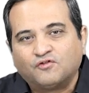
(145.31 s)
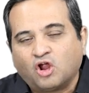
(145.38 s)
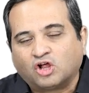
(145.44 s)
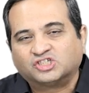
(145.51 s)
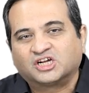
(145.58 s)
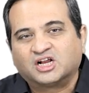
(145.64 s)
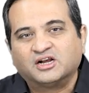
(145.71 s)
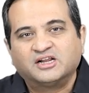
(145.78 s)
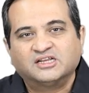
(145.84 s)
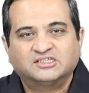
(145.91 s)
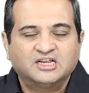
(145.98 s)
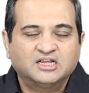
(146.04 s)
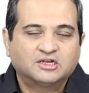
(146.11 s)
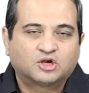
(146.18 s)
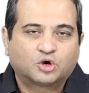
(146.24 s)
logical
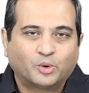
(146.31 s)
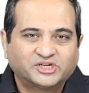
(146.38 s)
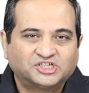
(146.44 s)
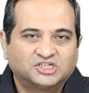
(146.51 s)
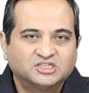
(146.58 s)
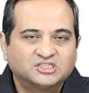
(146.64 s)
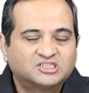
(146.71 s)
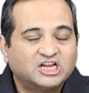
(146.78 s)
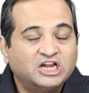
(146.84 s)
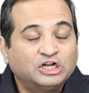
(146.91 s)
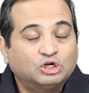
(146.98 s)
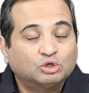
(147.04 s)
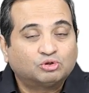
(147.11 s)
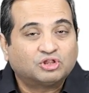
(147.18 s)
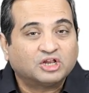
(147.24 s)
reasoning questions
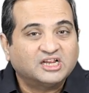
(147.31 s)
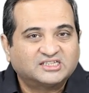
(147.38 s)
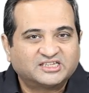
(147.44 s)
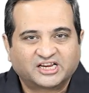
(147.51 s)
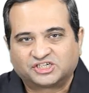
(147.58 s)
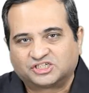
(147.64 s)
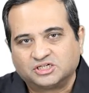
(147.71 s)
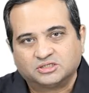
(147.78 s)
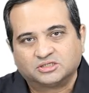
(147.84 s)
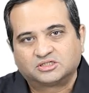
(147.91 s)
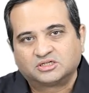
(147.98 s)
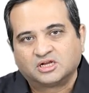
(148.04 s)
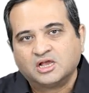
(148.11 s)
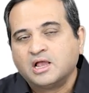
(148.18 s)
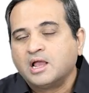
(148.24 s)
into 3 sections.